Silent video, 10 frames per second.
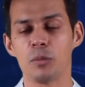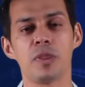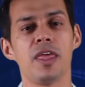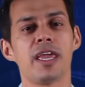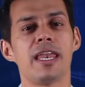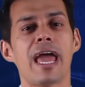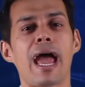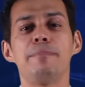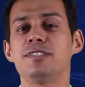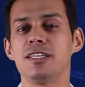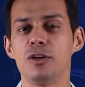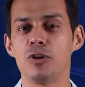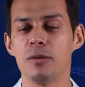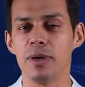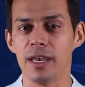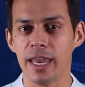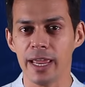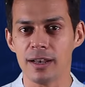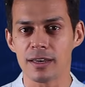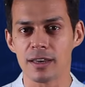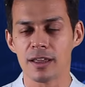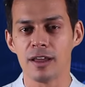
but they can absolutely be nailed.